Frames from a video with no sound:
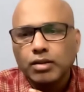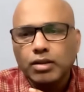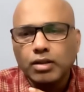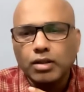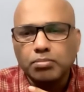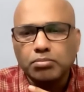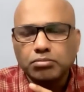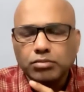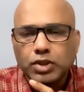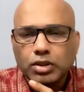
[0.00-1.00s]

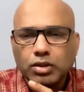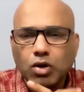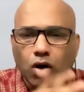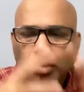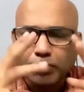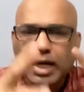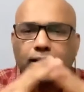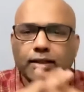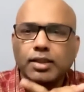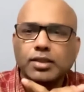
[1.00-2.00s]
got
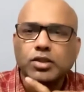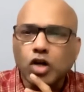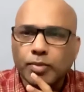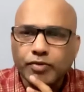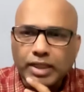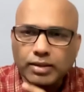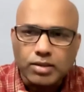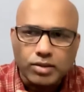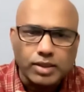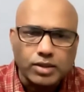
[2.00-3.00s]
by these Commonwealth
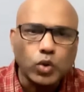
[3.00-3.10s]
countries,